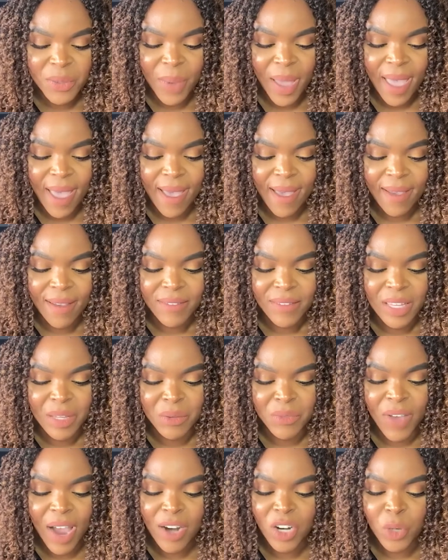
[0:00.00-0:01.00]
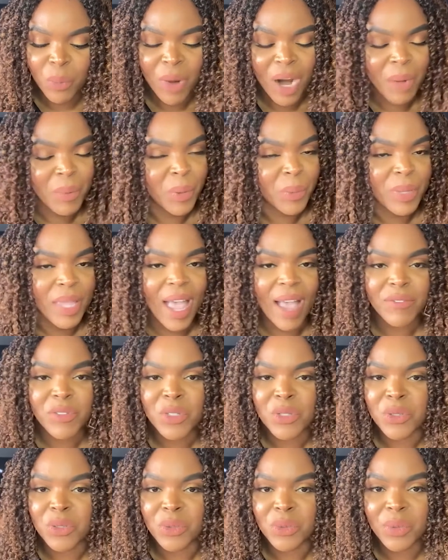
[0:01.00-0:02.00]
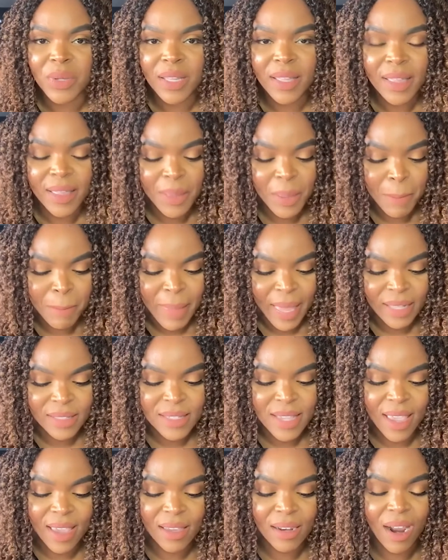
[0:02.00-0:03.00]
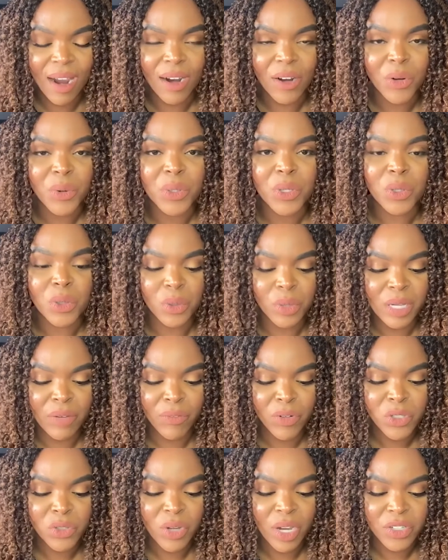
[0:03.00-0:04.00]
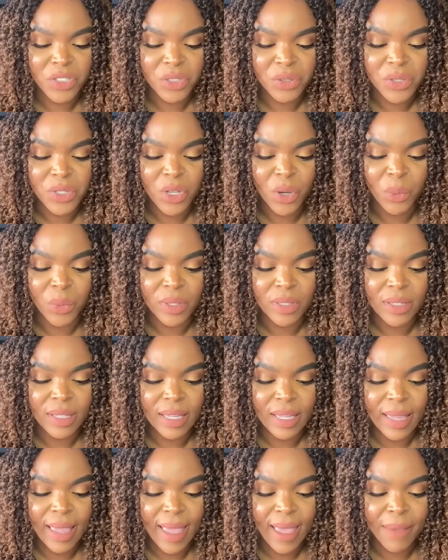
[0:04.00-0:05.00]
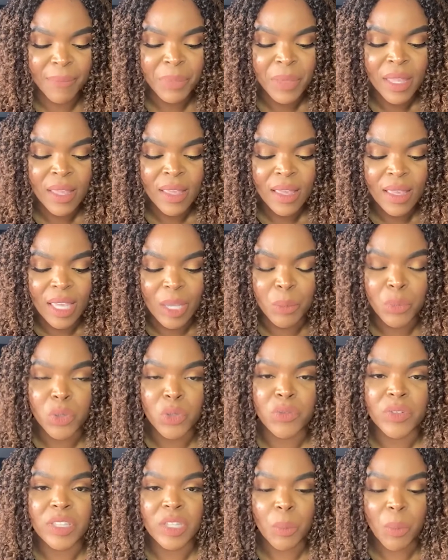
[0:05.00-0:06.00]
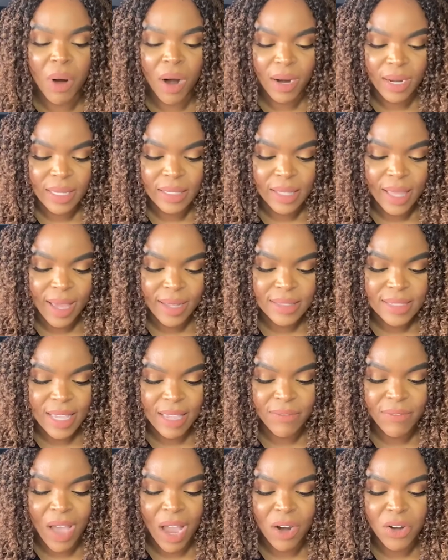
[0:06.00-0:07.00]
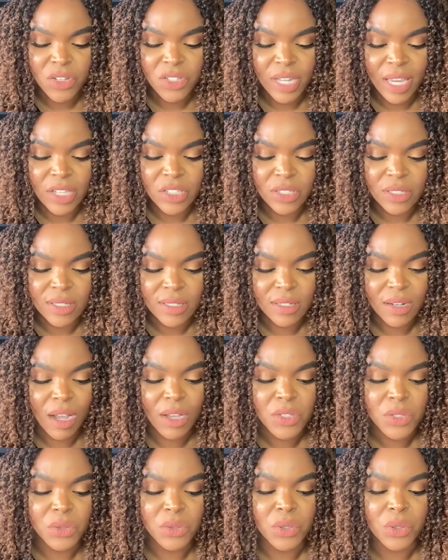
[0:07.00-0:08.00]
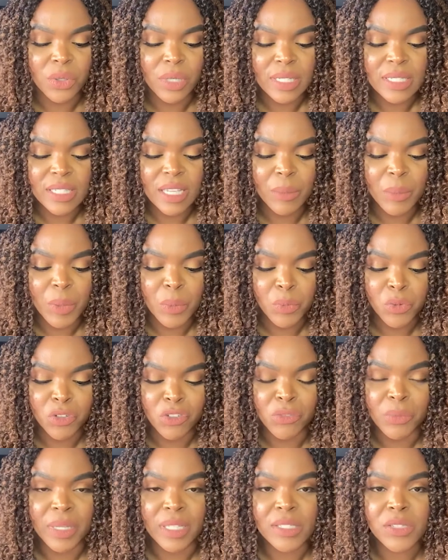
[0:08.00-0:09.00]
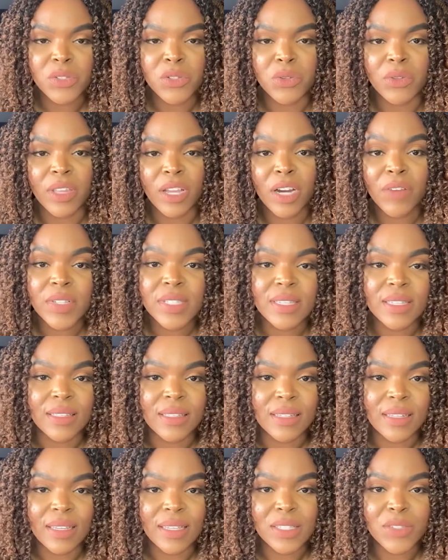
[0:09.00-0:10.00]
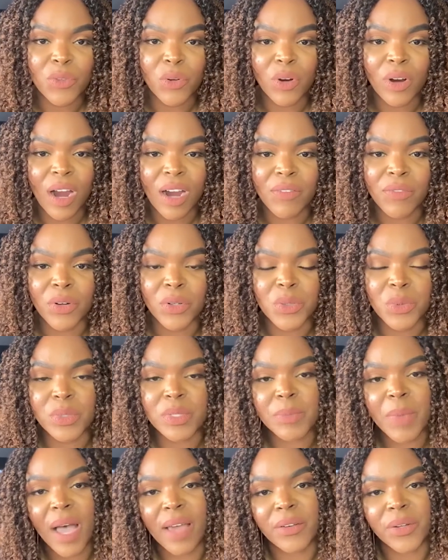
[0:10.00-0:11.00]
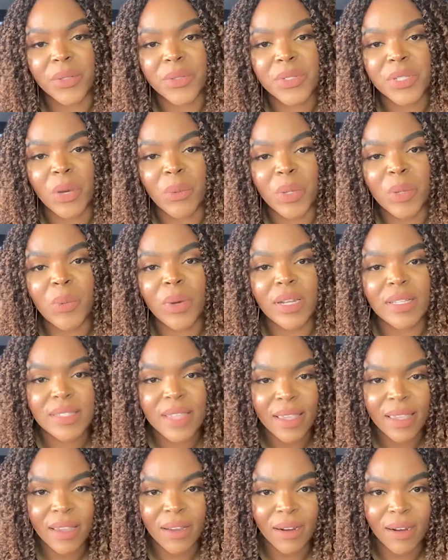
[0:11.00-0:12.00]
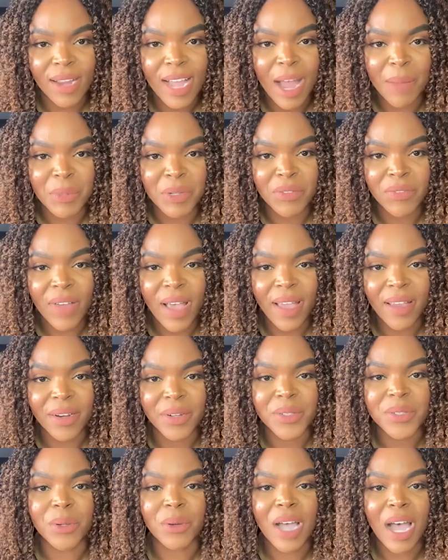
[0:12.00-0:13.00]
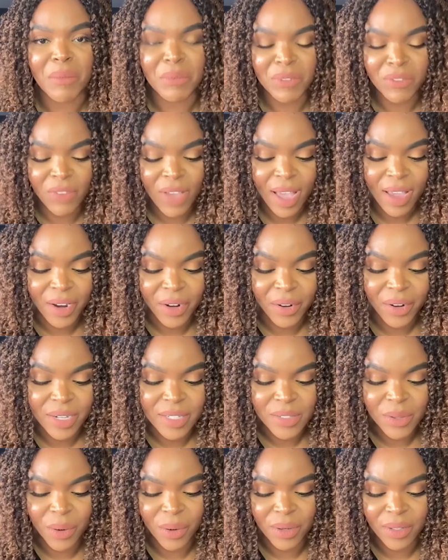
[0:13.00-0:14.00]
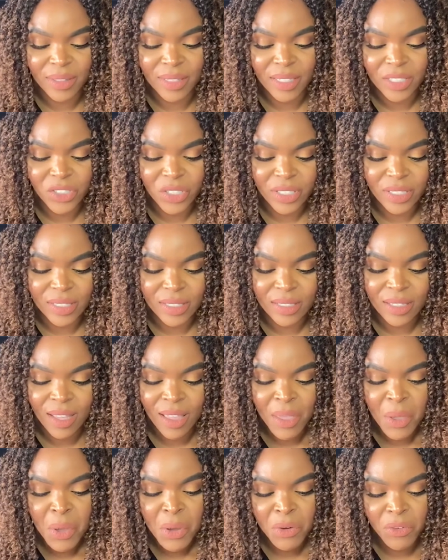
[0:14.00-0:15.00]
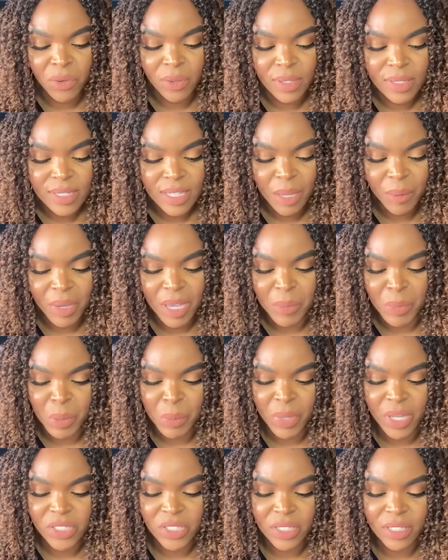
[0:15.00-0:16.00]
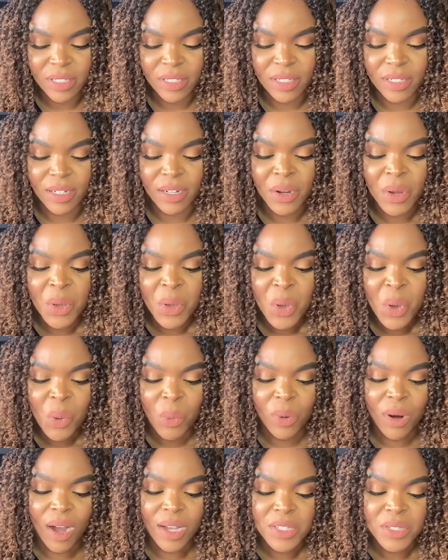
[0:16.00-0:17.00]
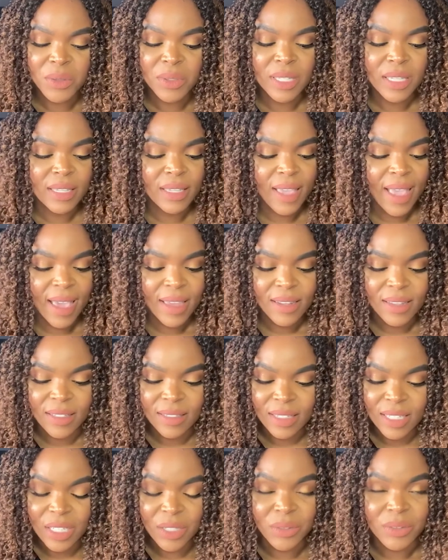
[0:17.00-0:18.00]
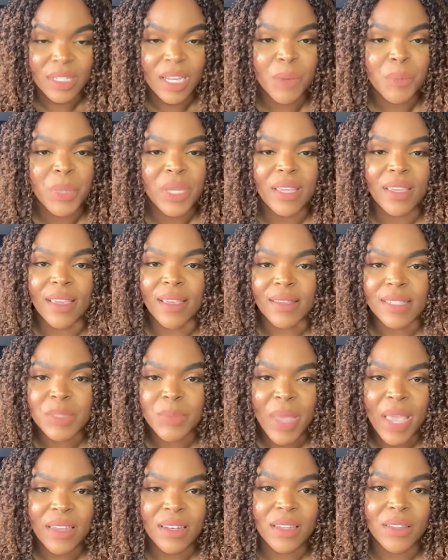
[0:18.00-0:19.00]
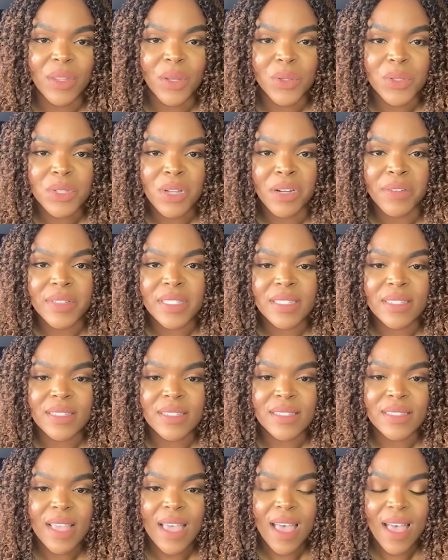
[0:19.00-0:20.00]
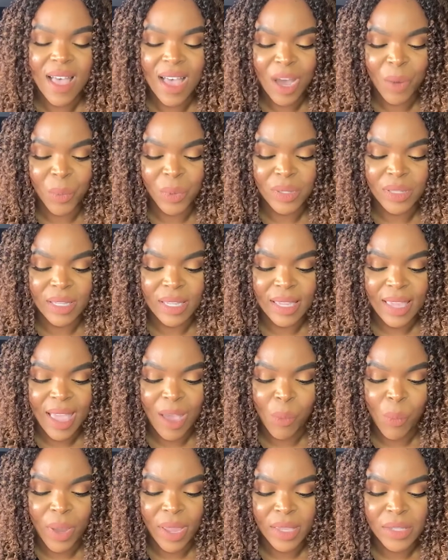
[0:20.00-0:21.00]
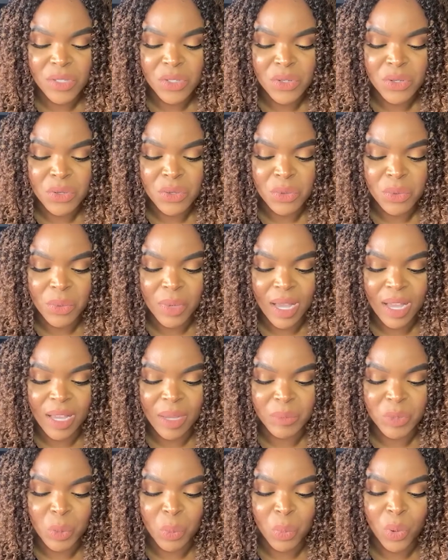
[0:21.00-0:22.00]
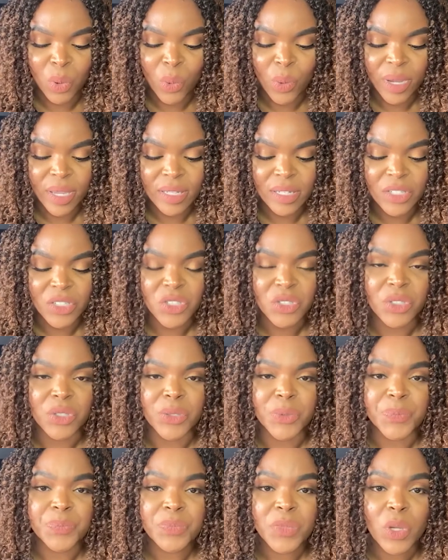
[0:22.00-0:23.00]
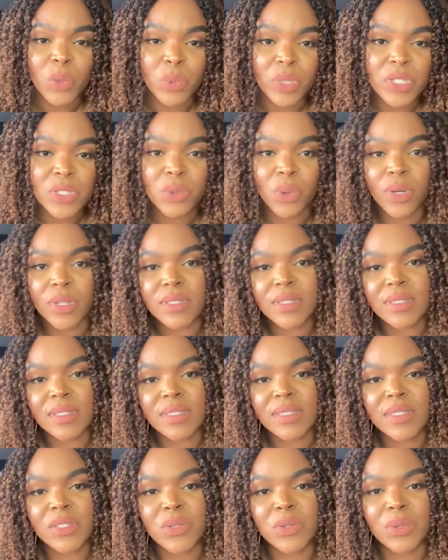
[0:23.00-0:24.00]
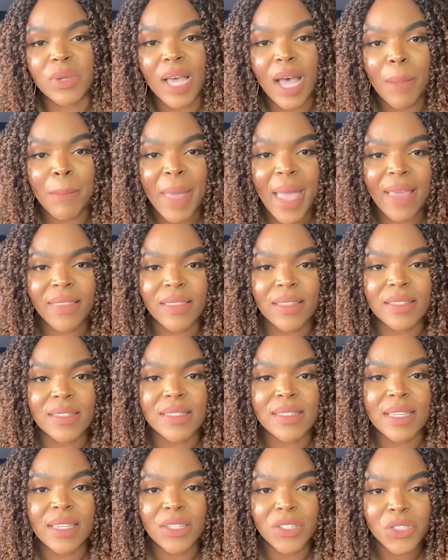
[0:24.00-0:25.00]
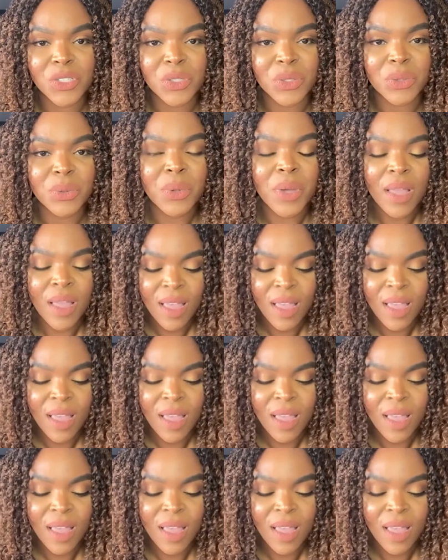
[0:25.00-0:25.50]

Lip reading: have fire department. We have to maintain our critical infrastructure, so we're looking at improving the parking lots at fire stations and also doing some improvements to their facilities for our first responders. So we want to take care of Compton Fire. So Compton Fire is on the agenda for this upcoming budget year. We're also looking at illegal dumping, expanding those services. We're looking at ways to deploy additional resources to combat this issue.